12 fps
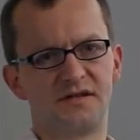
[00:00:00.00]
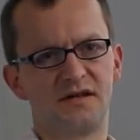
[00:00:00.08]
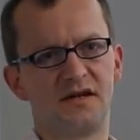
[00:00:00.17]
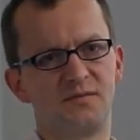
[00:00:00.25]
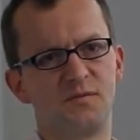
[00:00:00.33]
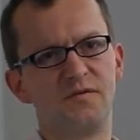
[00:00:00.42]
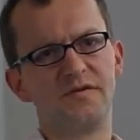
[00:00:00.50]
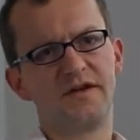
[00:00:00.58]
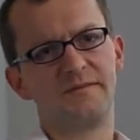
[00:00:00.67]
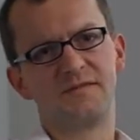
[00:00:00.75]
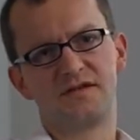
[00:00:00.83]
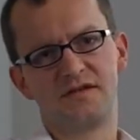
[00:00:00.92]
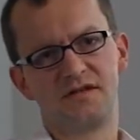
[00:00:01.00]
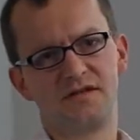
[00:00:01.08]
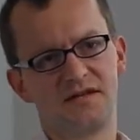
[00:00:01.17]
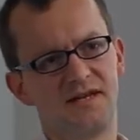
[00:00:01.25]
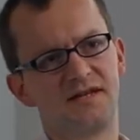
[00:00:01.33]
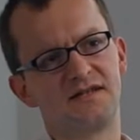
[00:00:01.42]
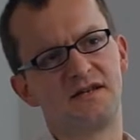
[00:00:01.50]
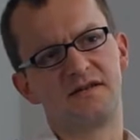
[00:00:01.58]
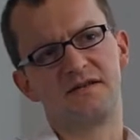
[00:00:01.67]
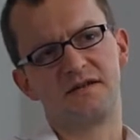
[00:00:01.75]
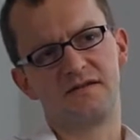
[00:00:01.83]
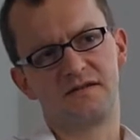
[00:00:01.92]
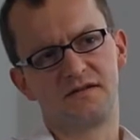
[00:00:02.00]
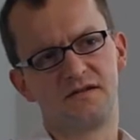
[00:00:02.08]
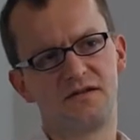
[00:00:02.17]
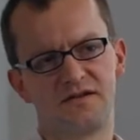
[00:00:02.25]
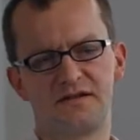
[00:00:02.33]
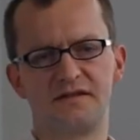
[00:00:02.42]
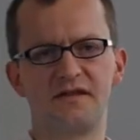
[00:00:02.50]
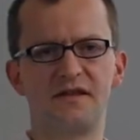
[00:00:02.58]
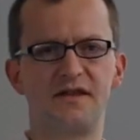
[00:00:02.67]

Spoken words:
I want them to connect anything that good that